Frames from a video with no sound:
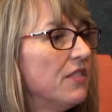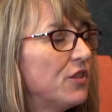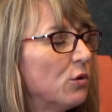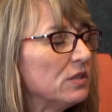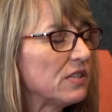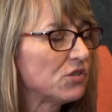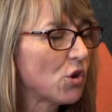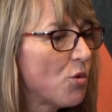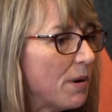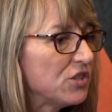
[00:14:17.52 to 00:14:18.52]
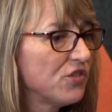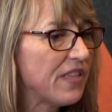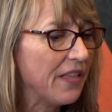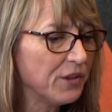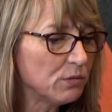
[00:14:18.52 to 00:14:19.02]
There was so much of
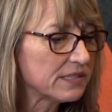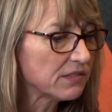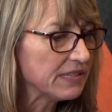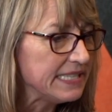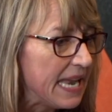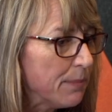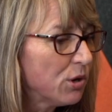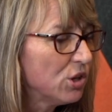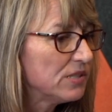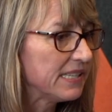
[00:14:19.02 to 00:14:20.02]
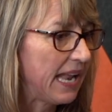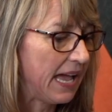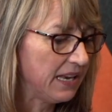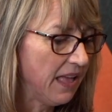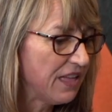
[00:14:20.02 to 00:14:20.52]
that. There was neighborhoods that
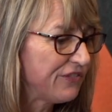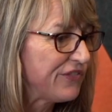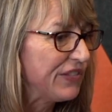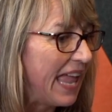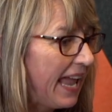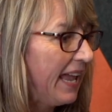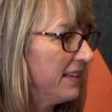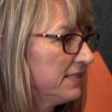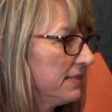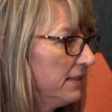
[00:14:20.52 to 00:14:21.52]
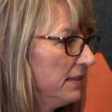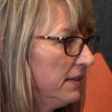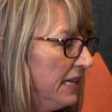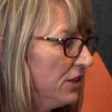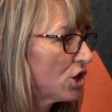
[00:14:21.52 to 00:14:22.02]
had flags
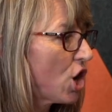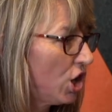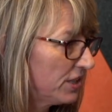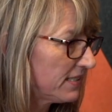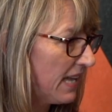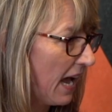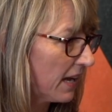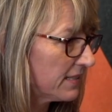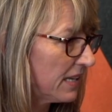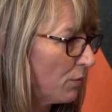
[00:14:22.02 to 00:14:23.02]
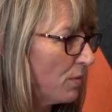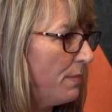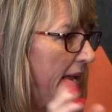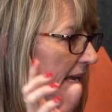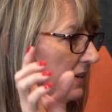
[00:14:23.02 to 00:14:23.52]
in their cul-de-sacs that were
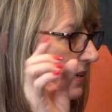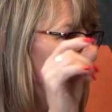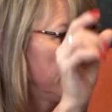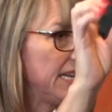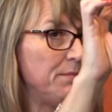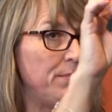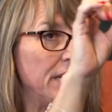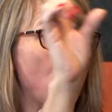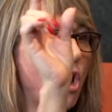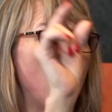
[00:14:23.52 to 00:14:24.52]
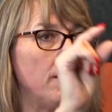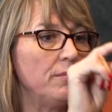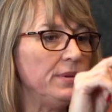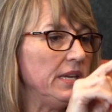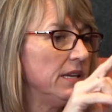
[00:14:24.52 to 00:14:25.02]
made, be calm,
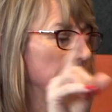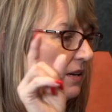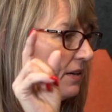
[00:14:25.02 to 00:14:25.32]
be